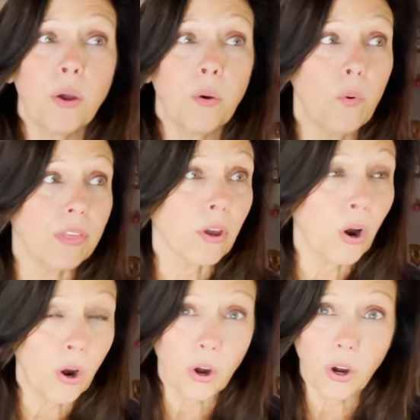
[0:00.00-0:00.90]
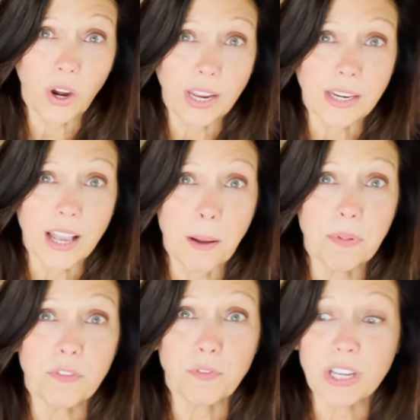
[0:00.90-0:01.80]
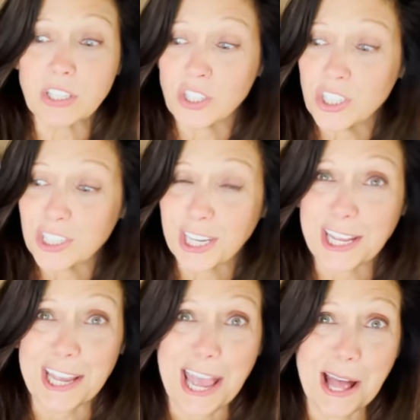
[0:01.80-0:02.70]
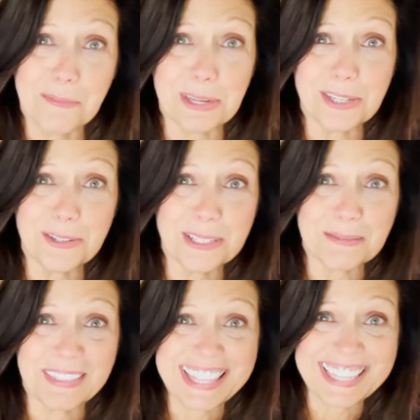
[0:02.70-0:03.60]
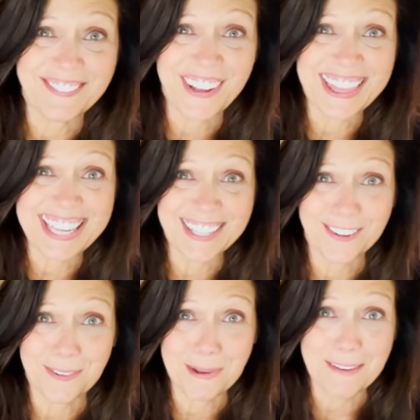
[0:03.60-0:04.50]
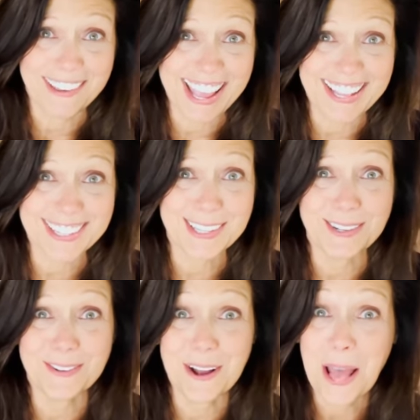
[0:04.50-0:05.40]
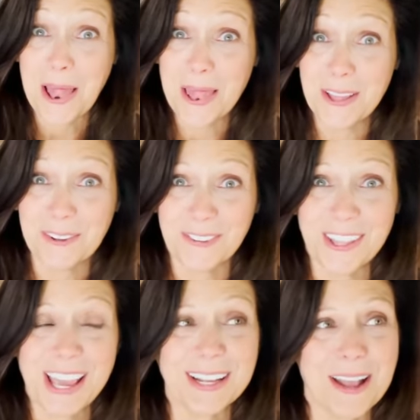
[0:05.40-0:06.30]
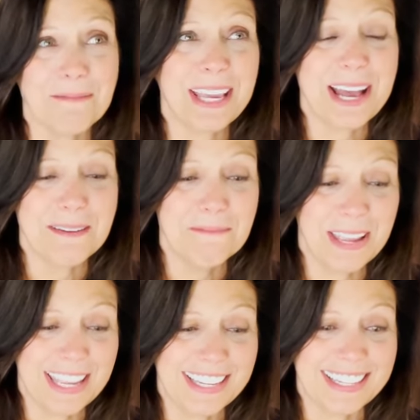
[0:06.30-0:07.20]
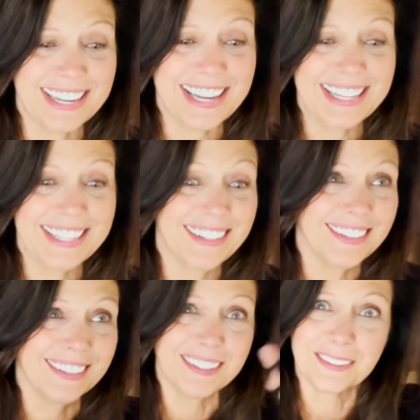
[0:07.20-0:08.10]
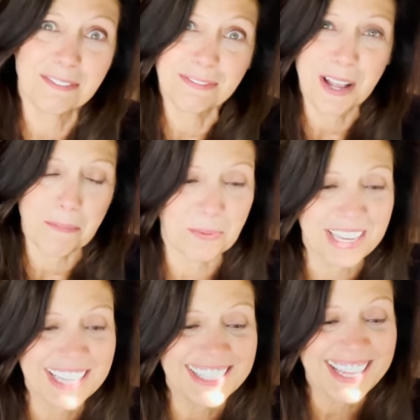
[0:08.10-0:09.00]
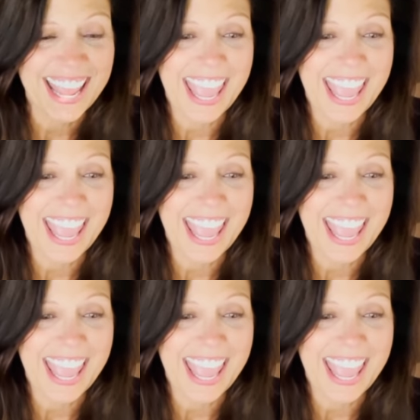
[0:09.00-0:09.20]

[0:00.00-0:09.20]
with her in a couple of weeks, and she's gonna help me do some fun things for my van, so look for that coming up in a couple weeks.